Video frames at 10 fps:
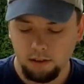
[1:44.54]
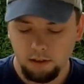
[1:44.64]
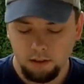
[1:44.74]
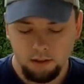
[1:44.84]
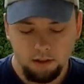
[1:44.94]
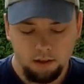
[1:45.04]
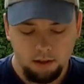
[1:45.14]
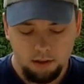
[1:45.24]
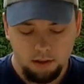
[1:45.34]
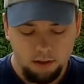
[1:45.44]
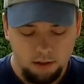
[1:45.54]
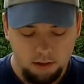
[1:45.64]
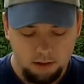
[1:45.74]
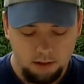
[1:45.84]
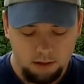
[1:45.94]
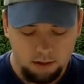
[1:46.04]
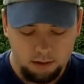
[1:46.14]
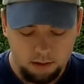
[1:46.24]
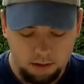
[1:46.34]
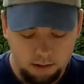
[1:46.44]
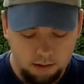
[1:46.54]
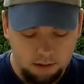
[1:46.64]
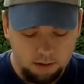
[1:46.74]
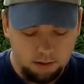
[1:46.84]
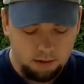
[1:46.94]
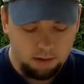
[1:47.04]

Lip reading: Nobody speaks.